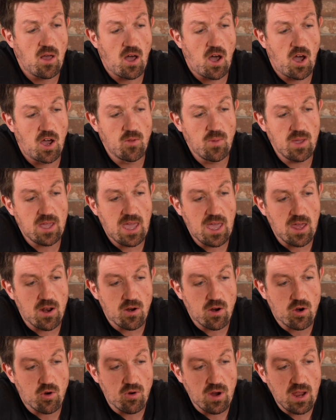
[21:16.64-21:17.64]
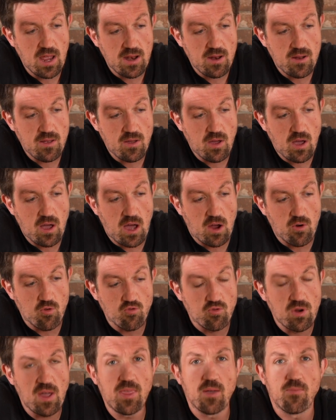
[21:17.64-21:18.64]
how do we create a
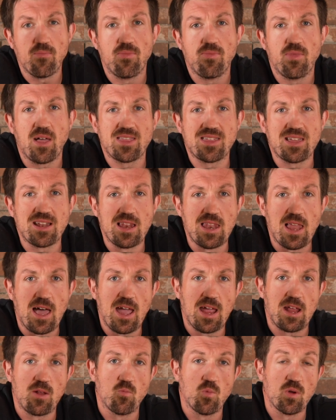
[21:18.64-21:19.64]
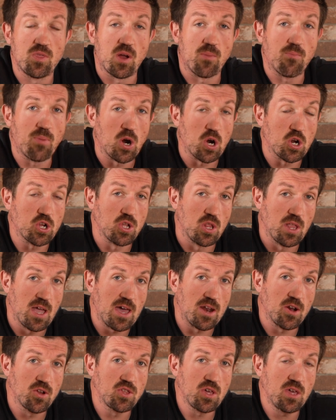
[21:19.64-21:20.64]
rhythm that's in line with our personal
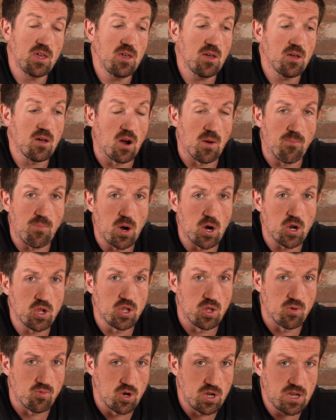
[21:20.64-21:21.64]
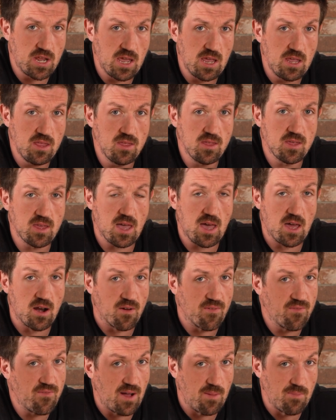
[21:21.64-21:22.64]
energy, our personal routines, and
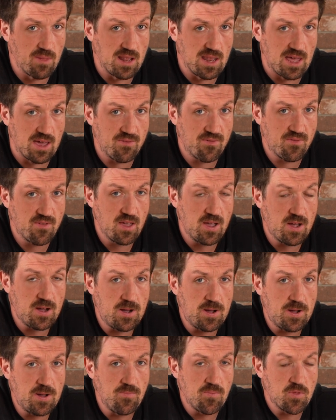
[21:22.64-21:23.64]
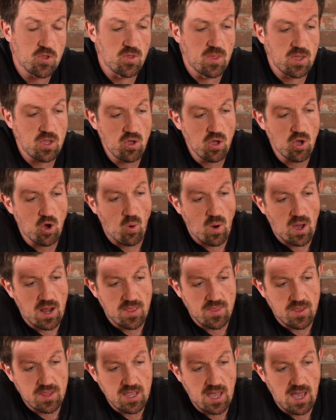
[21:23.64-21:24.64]
our family life, so that you go in
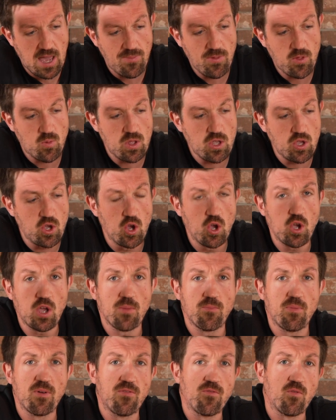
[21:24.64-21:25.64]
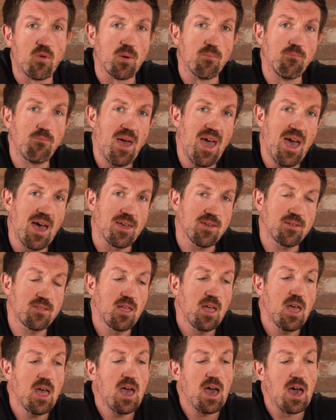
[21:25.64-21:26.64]
at the times when you can perform best
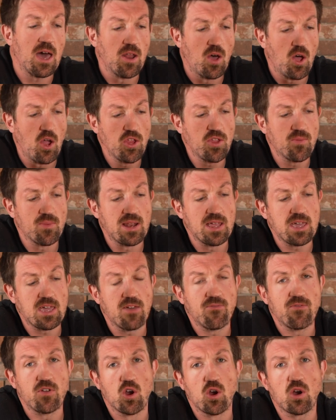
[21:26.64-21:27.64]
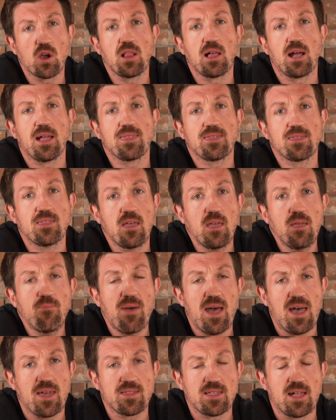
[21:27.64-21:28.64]
and ultimately give your clients the
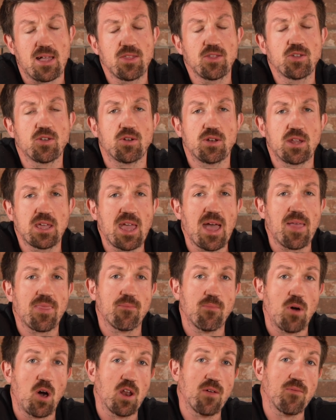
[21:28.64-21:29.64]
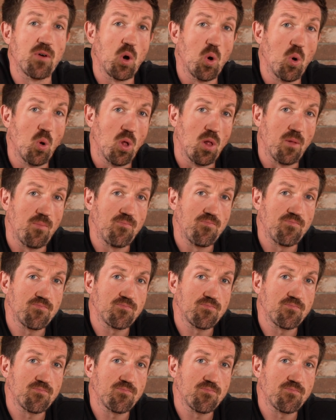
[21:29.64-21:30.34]
best answer to get them out of a hole.